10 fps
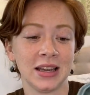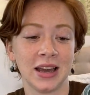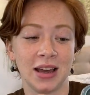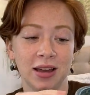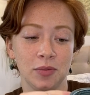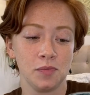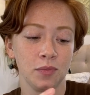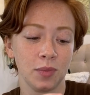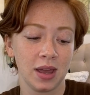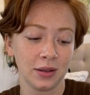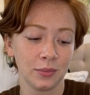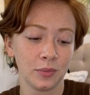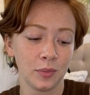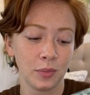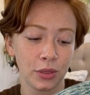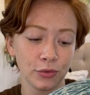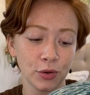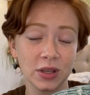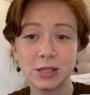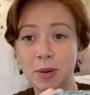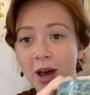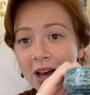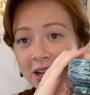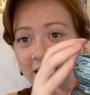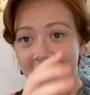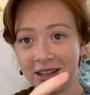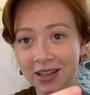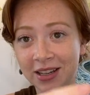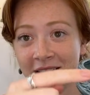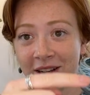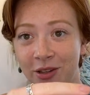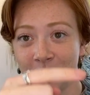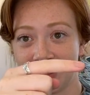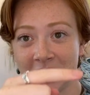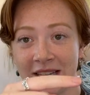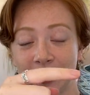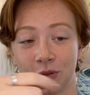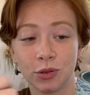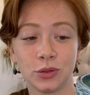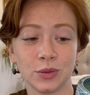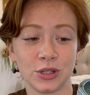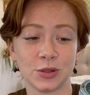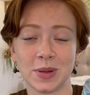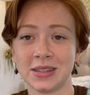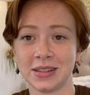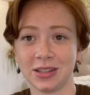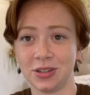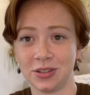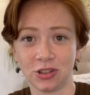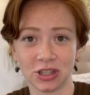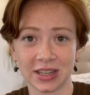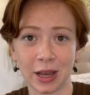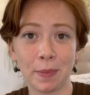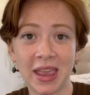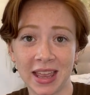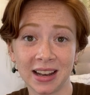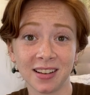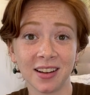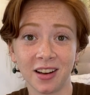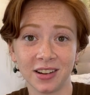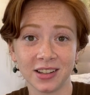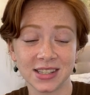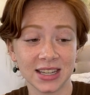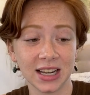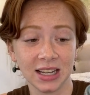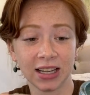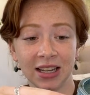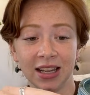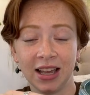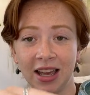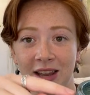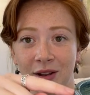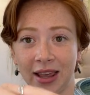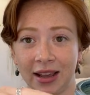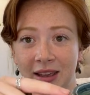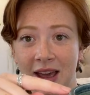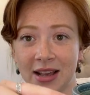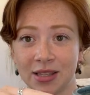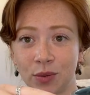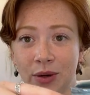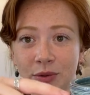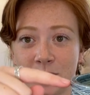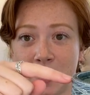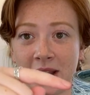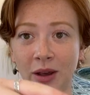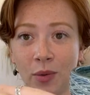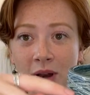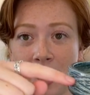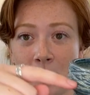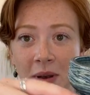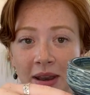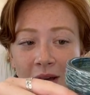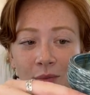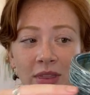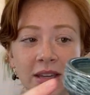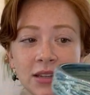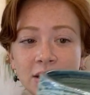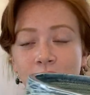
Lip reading: I threw this pot and then used a needle tool, which is basically just like a pin on a stick, and like as the wheel was spinning went up and down with it to